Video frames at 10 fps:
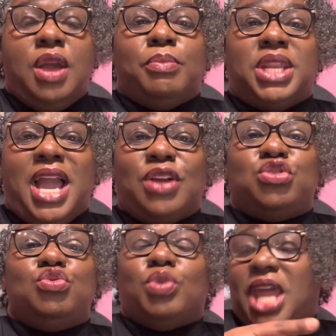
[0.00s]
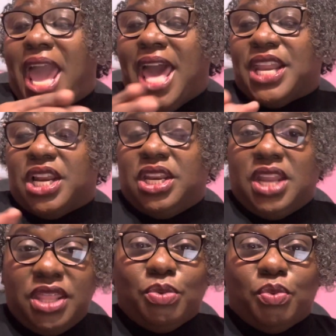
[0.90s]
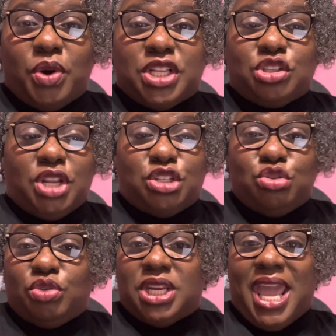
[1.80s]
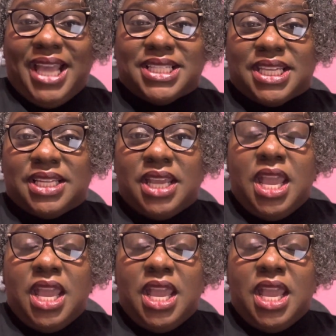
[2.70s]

But now you want to add another one so that you can exit.